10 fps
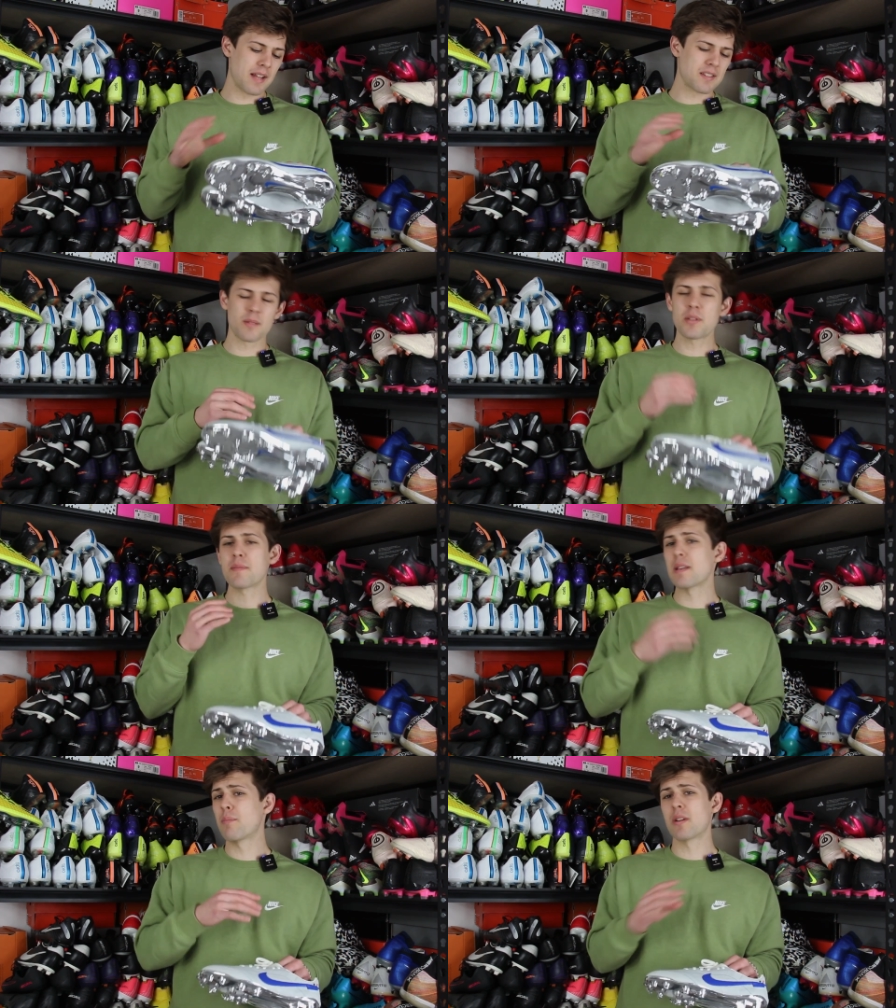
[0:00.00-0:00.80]
And
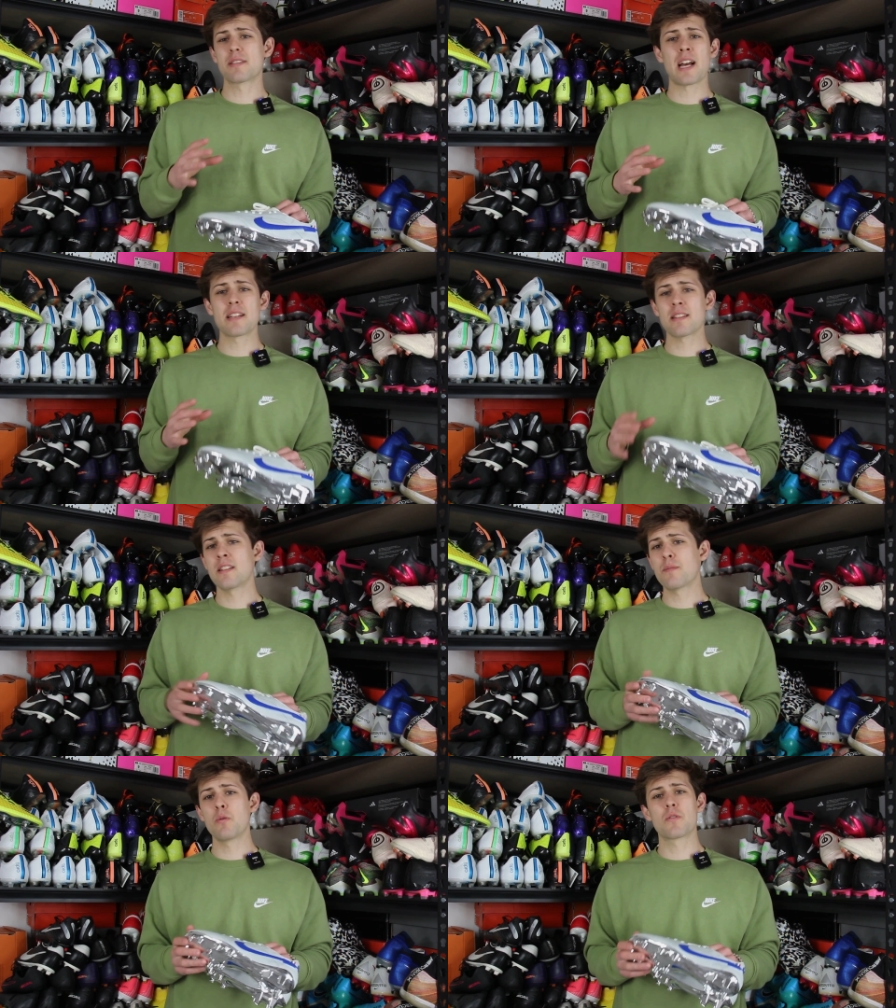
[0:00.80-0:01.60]
sometimes they put a size on
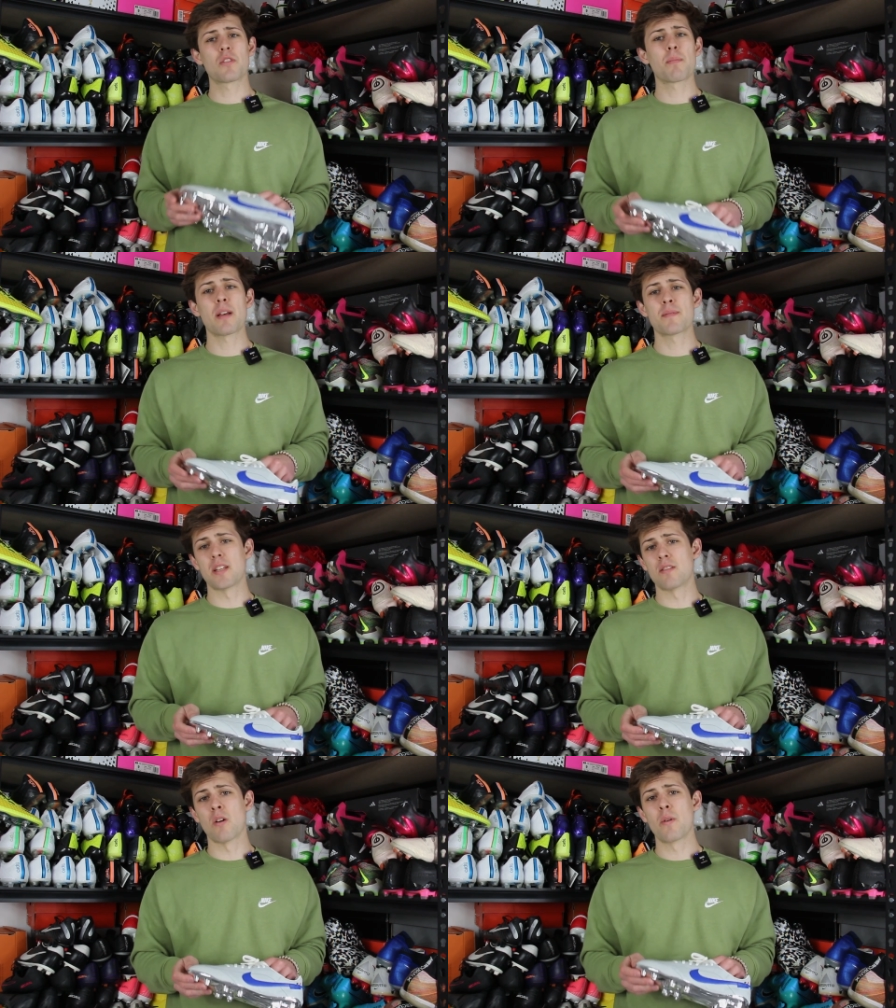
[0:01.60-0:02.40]
these boots, sometimes
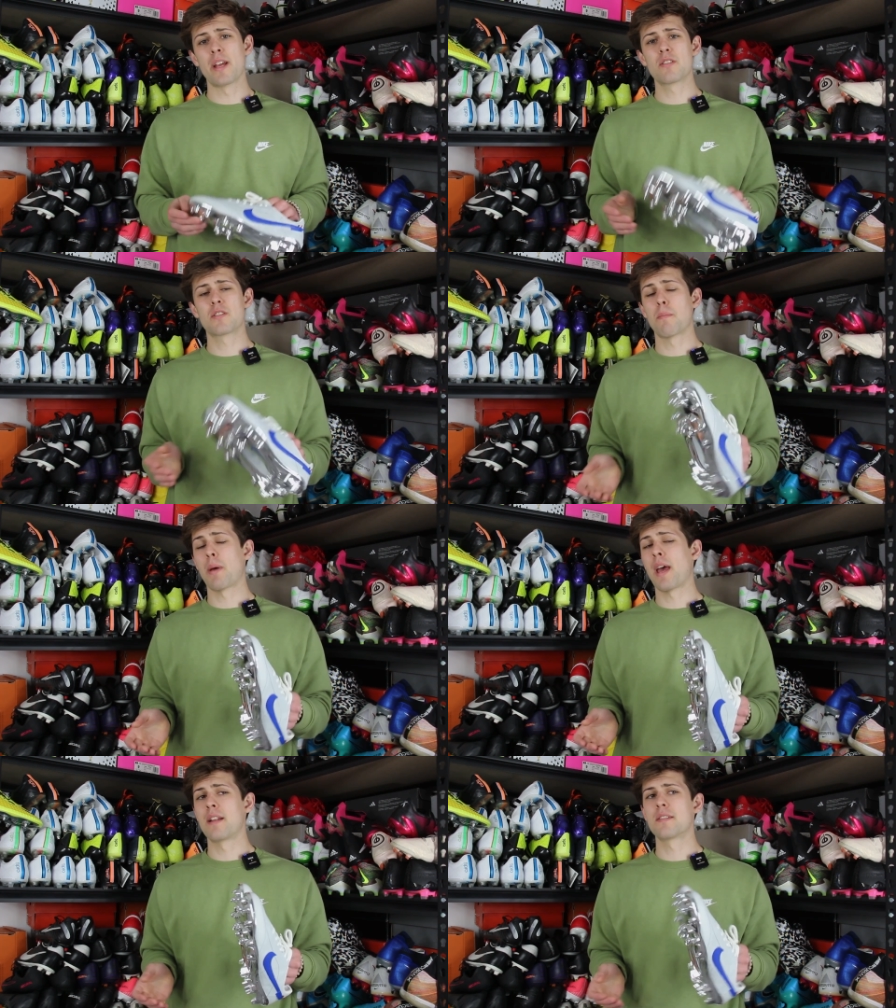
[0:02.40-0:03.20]
they don't. It just
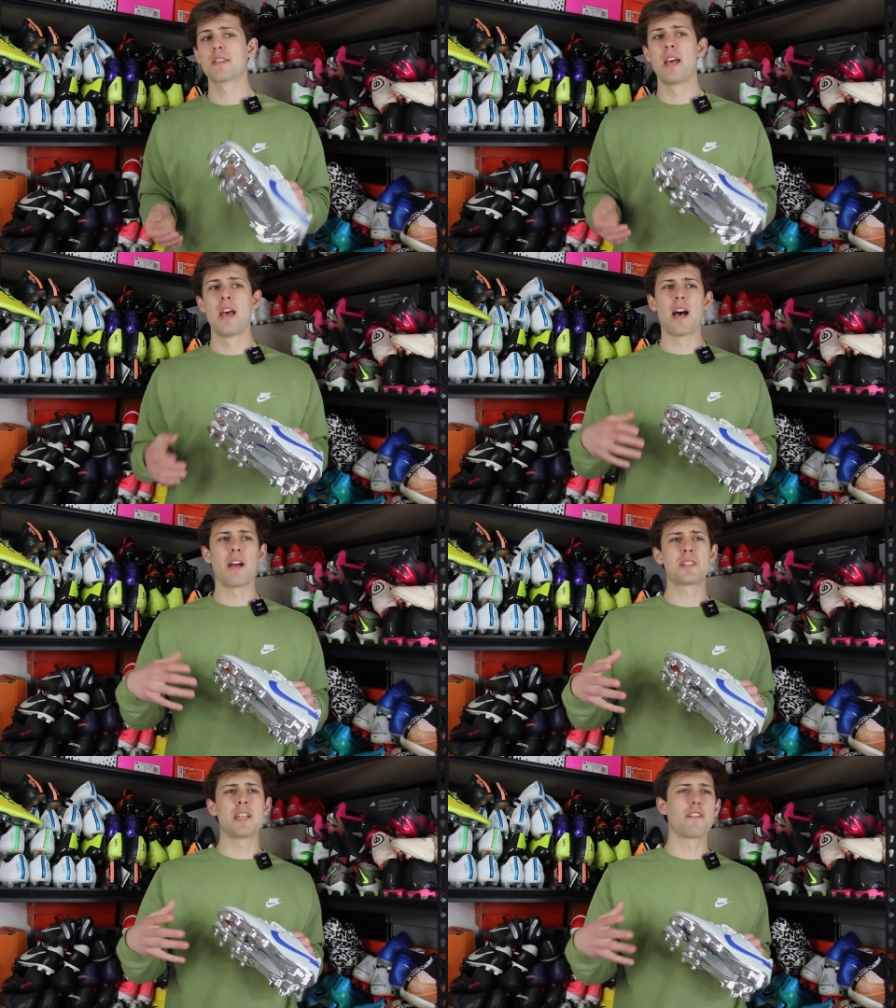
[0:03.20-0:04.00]
depends.
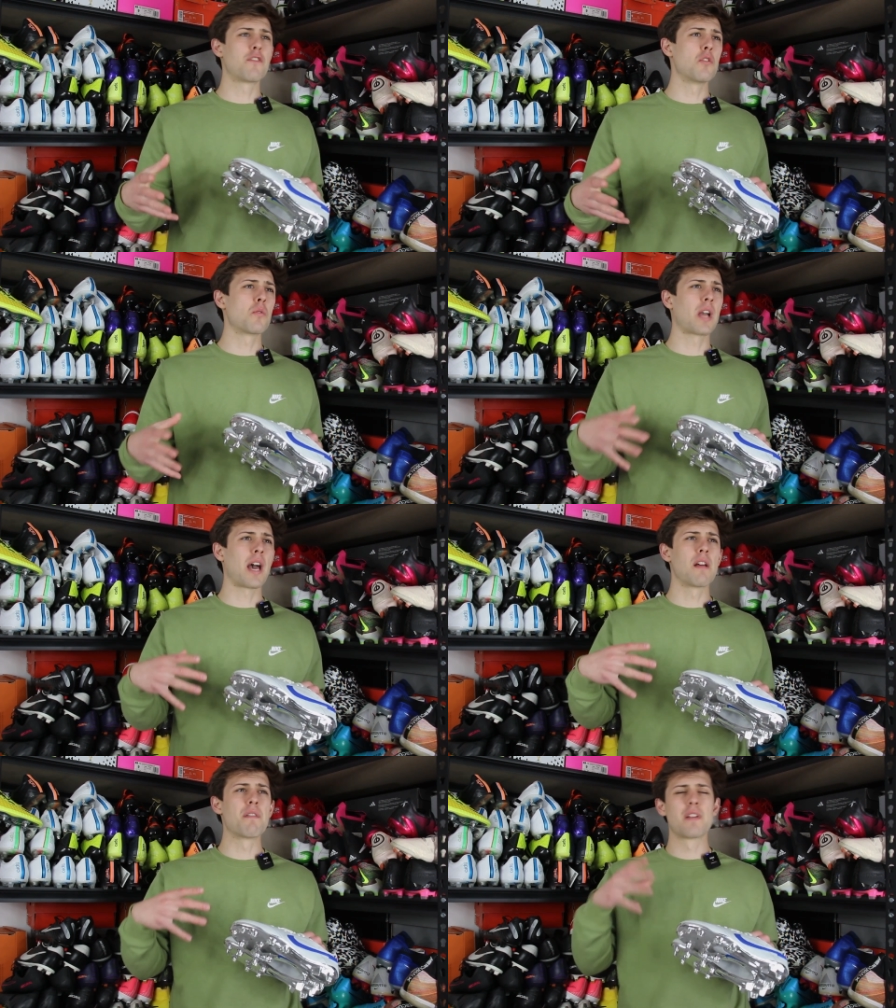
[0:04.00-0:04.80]
I've seen a few
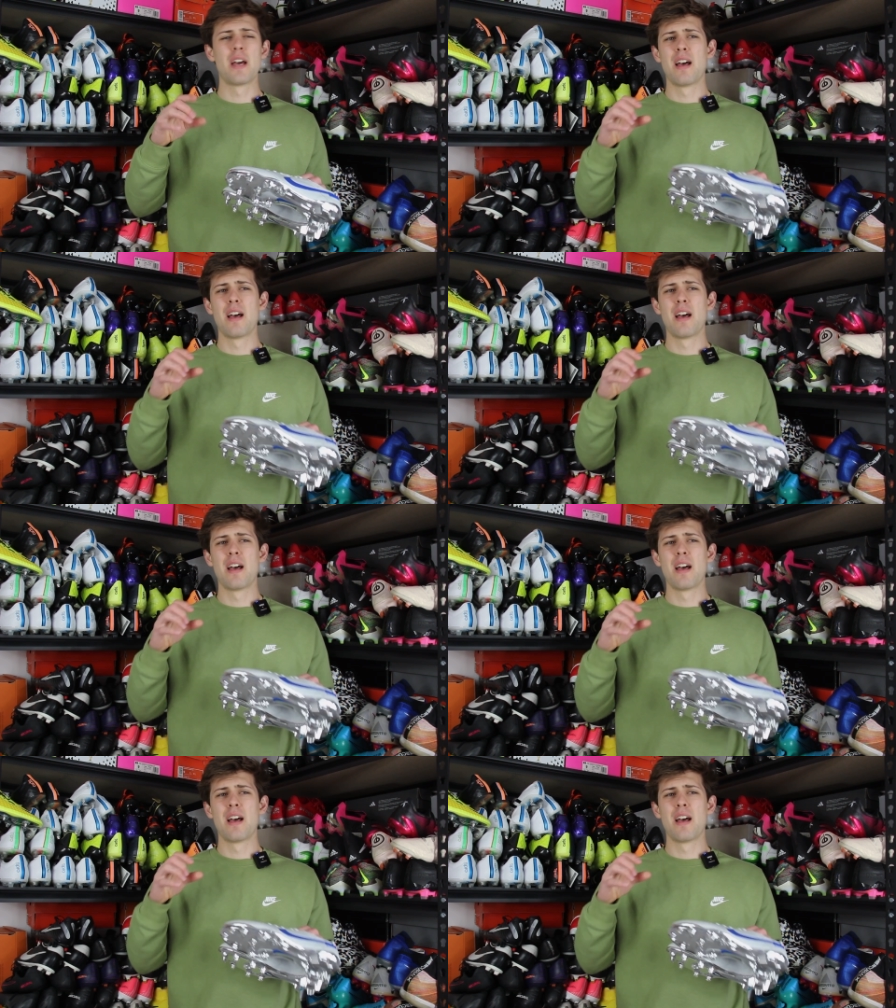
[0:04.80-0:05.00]
kind of